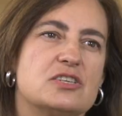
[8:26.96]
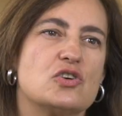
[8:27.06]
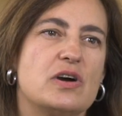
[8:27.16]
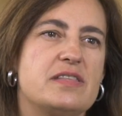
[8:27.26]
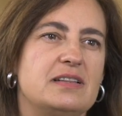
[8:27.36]

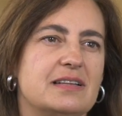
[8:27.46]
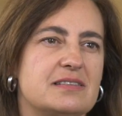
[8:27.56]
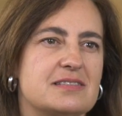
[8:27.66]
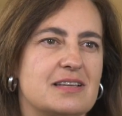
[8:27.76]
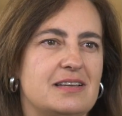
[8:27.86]
So I think
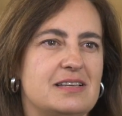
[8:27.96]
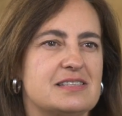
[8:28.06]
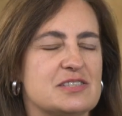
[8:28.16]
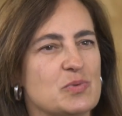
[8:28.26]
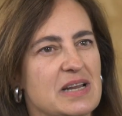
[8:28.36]
that
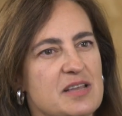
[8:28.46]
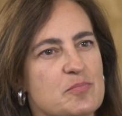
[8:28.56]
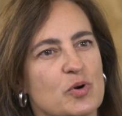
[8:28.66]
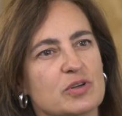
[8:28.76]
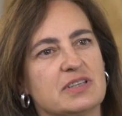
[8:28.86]
is really
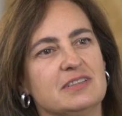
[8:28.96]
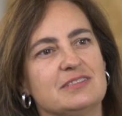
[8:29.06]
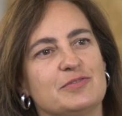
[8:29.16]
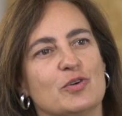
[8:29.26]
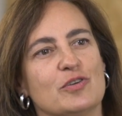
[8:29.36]
important
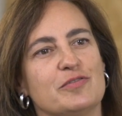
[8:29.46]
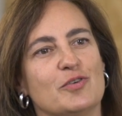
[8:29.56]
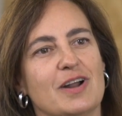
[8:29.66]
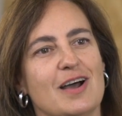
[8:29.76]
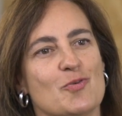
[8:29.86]

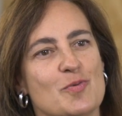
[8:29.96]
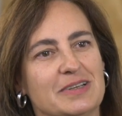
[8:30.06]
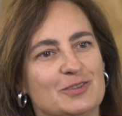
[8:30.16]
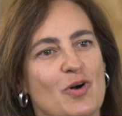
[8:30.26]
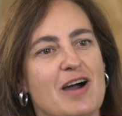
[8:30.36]
for a
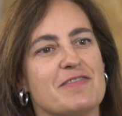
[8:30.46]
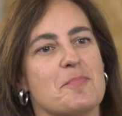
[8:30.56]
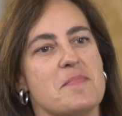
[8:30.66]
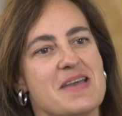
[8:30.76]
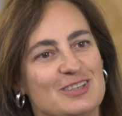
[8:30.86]
woman to have a
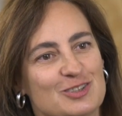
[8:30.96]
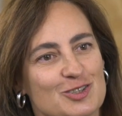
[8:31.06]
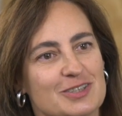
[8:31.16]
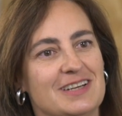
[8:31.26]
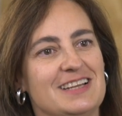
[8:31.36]

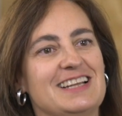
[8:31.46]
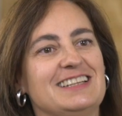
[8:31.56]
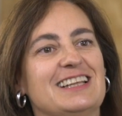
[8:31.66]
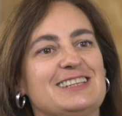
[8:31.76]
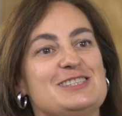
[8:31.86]
mentor
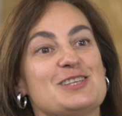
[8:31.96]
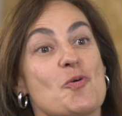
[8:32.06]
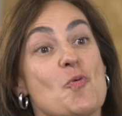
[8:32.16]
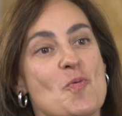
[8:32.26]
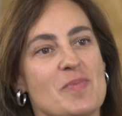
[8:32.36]
that is a
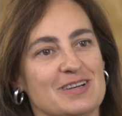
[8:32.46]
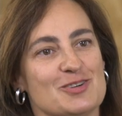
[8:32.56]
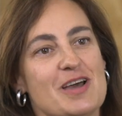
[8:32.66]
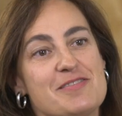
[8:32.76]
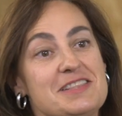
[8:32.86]
woman.
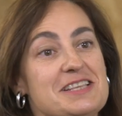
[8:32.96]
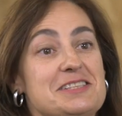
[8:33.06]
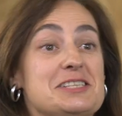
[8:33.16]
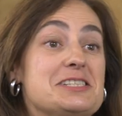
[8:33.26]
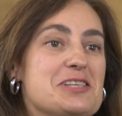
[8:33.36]
No? I think
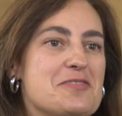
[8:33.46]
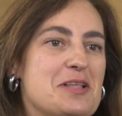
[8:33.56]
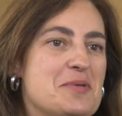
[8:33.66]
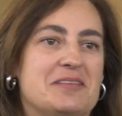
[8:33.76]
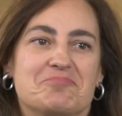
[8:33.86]
this is something,
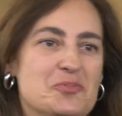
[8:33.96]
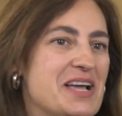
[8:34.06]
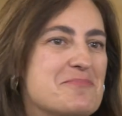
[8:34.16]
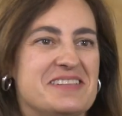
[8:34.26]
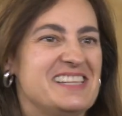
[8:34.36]
I mean, we
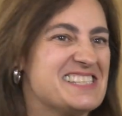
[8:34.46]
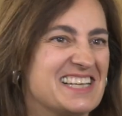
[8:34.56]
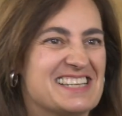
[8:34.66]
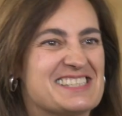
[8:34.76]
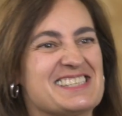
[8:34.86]
can be
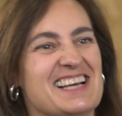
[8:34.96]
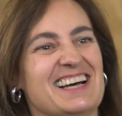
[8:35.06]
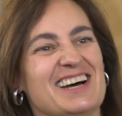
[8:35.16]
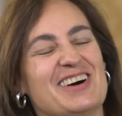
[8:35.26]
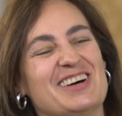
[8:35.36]
discussed
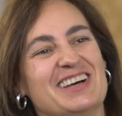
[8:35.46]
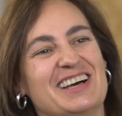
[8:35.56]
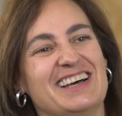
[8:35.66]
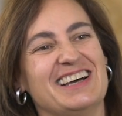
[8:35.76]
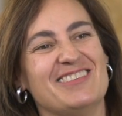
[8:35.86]

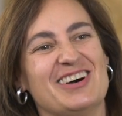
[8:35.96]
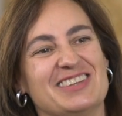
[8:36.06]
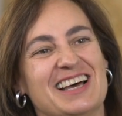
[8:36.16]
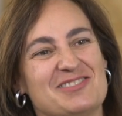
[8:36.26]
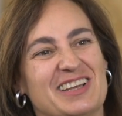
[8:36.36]
about that,